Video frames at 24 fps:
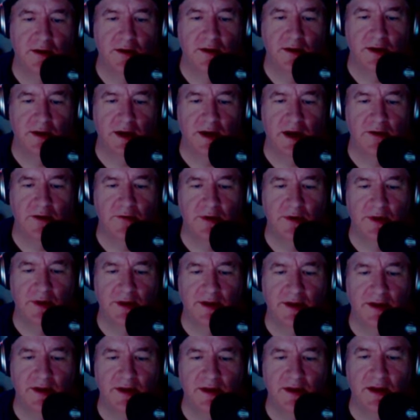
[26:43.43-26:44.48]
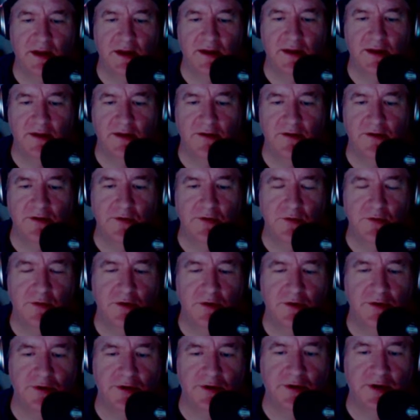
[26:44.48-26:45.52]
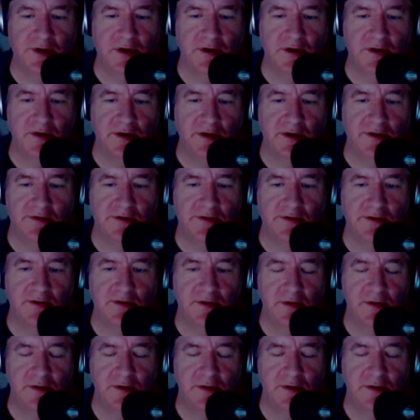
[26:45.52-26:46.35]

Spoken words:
And I really did like this new world of darkness.